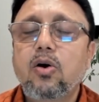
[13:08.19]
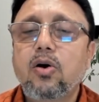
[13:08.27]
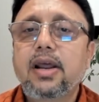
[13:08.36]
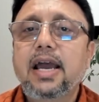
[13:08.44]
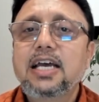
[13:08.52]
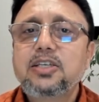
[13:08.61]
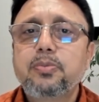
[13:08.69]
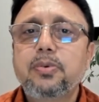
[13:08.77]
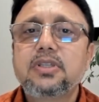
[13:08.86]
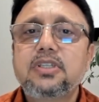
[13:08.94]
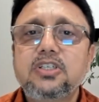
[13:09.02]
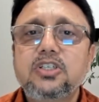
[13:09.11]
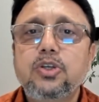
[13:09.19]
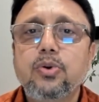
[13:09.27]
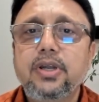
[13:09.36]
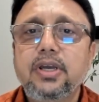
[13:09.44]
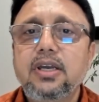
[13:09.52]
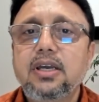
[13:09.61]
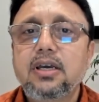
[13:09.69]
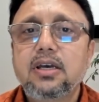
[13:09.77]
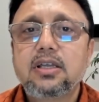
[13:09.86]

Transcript: or as per this theory,